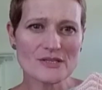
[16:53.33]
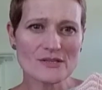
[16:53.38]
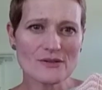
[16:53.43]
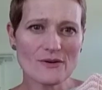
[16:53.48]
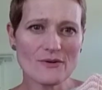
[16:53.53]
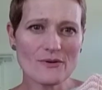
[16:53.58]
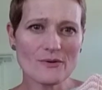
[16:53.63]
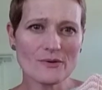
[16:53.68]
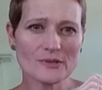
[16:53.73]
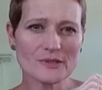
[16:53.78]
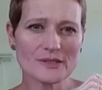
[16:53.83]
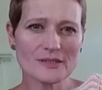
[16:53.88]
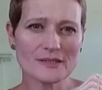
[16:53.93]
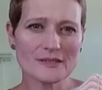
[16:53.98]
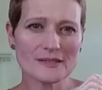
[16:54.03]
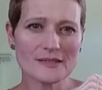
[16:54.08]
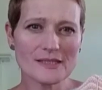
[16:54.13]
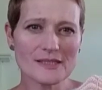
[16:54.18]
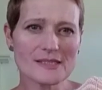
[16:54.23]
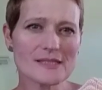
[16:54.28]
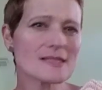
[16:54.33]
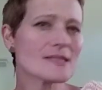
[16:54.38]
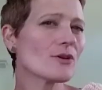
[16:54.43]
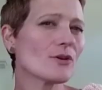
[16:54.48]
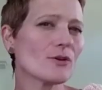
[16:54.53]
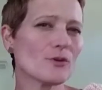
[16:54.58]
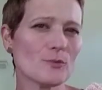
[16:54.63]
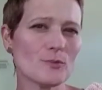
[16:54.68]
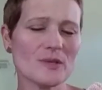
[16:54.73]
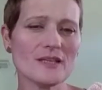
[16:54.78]
So this
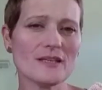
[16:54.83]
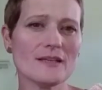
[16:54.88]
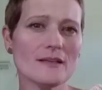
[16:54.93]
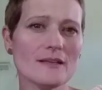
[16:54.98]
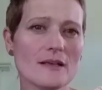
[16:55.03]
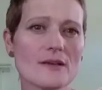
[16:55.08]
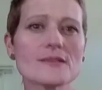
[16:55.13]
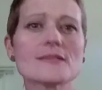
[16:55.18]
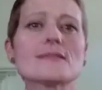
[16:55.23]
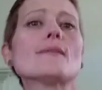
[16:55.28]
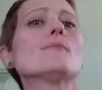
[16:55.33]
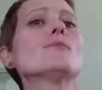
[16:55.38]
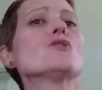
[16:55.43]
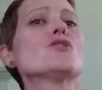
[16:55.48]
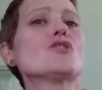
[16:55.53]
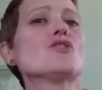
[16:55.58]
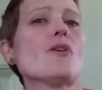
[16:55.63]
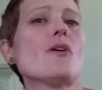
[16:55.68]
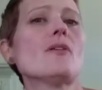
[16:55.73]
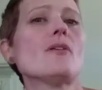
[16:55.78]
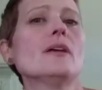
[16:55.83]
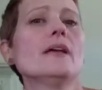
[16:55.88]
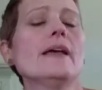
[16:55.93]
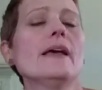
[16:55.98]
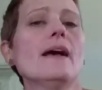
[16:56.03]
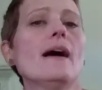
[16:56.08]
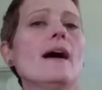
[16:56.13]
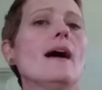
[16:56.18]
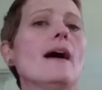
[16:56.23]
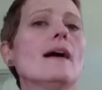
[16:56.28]
is going to be a summer shawl.
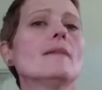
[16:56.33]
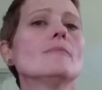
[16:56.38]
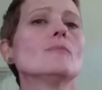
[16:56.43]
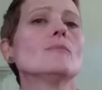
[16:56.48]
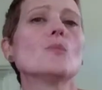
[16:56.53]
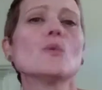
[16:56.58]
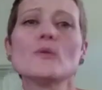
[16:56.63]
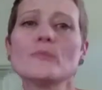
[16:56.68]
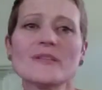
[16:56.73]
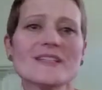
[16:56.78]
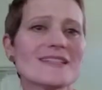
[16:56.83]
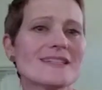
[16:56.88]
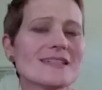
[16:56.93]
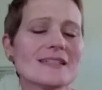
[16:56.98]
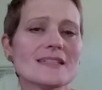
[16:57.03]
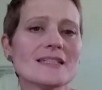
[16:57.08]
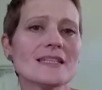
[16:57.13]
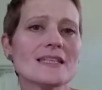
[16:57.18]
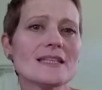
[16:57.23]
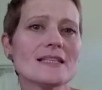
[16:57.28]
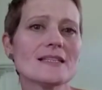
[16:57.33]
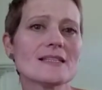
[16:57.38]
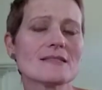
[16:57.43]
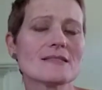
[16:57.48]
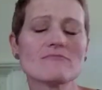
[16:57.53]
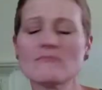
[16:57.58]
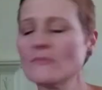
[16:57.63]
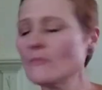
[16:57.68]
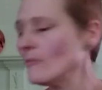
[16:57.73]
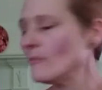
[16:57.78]
Wilmington
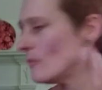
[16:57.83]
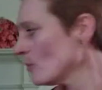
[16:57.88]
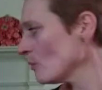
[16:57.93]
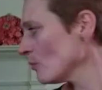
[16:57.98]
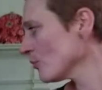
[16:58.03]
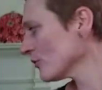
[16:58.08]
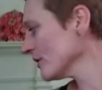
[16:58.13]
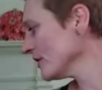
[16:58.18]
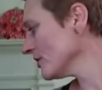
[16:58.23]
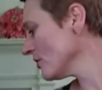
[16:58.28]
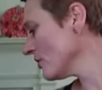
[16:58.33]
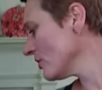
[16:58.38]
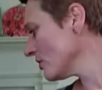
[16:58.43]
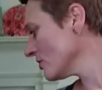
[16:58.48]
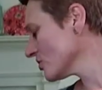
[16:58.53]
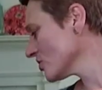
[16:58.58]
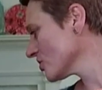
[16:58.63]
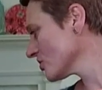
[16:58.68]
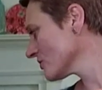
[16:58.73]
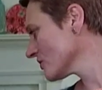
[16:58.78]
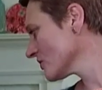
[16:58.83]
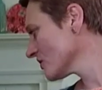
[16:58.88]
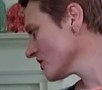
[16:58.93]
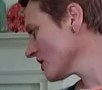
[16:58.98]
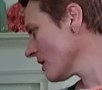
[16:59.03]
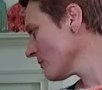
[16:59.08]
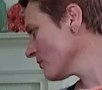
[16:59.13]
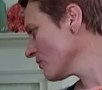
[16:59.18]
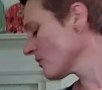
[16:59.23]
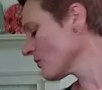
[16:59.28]
is Brioche.
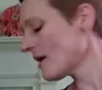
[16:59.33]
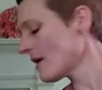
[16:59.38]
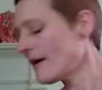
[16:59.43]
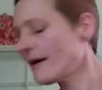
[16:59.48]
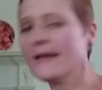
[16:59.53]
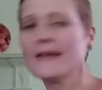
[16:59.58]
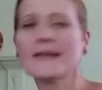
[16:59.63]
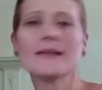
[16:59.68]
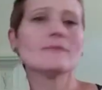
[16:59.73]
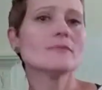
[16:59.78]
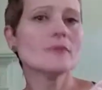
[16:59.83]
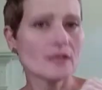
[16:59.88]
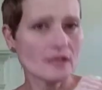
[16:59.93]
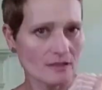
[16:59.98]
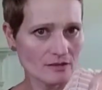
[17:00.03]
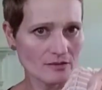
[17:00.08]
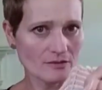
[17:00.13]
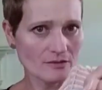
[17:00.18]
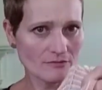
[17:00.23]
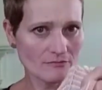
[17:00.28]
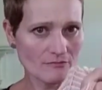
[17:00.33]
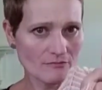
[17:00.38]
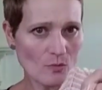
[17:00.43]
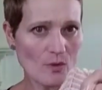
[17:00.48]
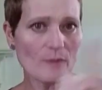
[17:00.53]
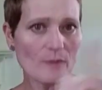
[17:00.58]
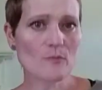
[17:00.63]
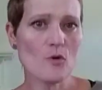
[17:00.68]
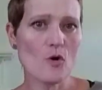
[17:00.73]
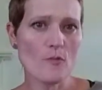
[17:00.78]
Stop crying.
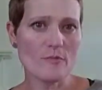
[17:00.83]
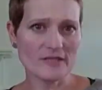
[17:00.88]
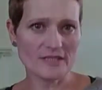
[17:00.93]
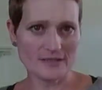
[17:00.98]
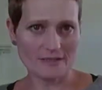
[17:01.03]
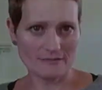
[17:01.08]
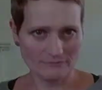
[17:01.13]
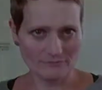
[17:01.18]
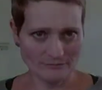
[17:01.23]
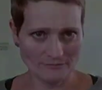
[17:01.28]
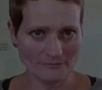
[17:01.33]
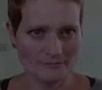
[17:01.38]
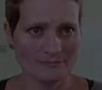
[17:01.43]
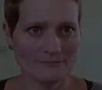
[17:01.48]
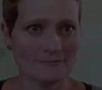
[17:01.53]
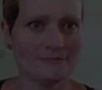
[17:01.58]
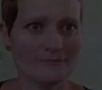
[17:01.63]
One moment.